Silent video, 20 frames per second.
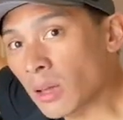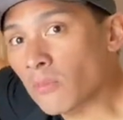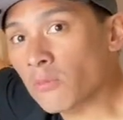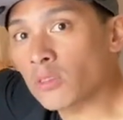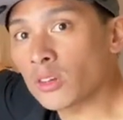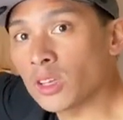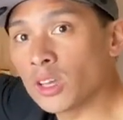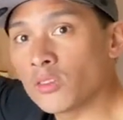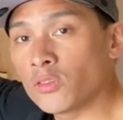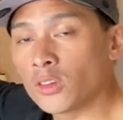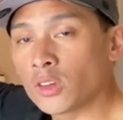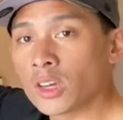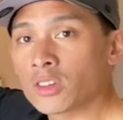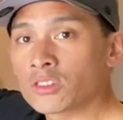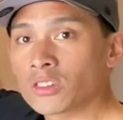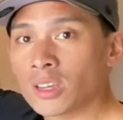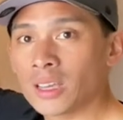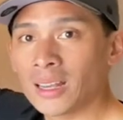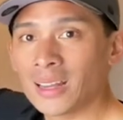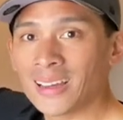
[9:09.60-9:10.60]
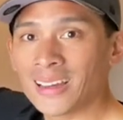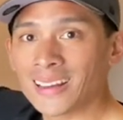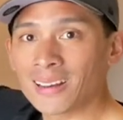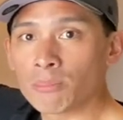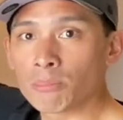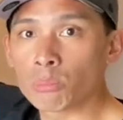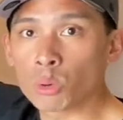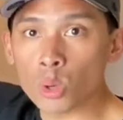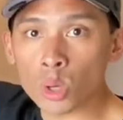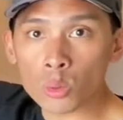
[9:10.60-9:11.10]
for you if you guys are getting kind
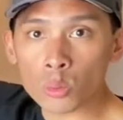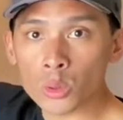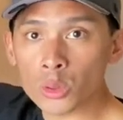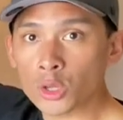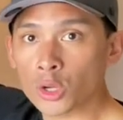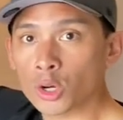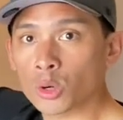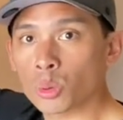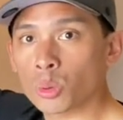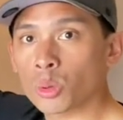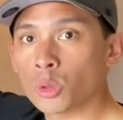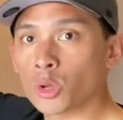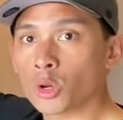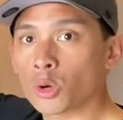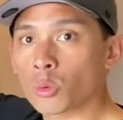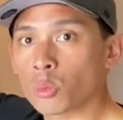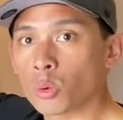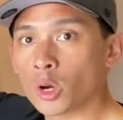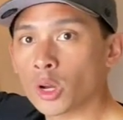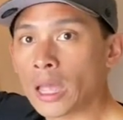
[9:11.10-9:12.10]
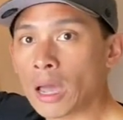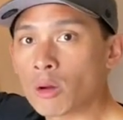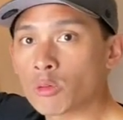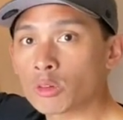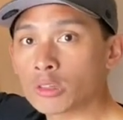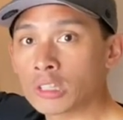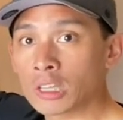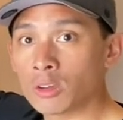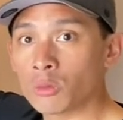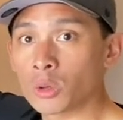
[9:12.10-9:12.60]
of bored with your workout
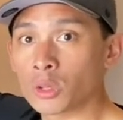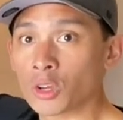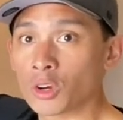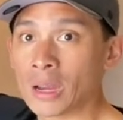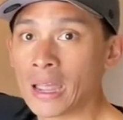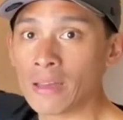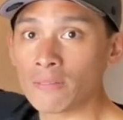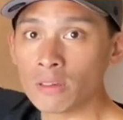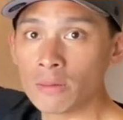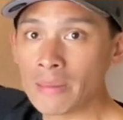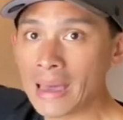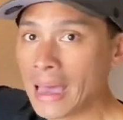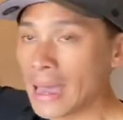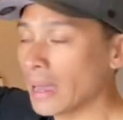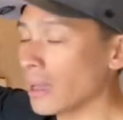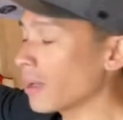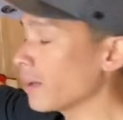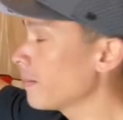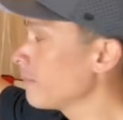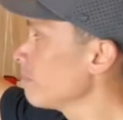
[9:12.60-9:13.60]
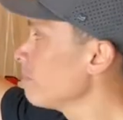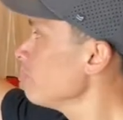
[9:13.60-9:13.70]
routine with your heavy bag.